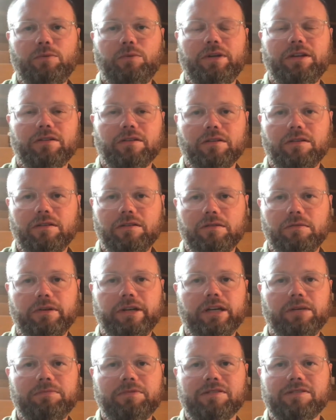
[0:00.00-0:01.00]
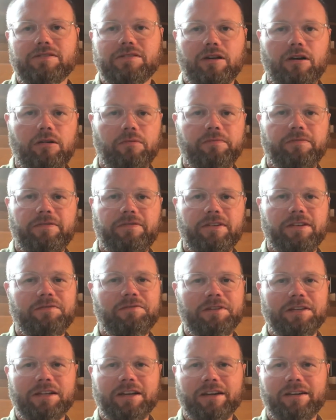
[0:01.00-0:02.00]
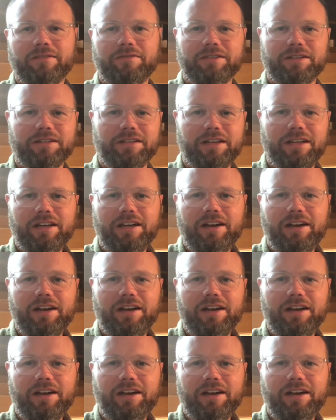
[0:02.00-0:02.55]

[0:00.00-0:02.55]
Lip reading: We are all the way up to Psalm 50, kind of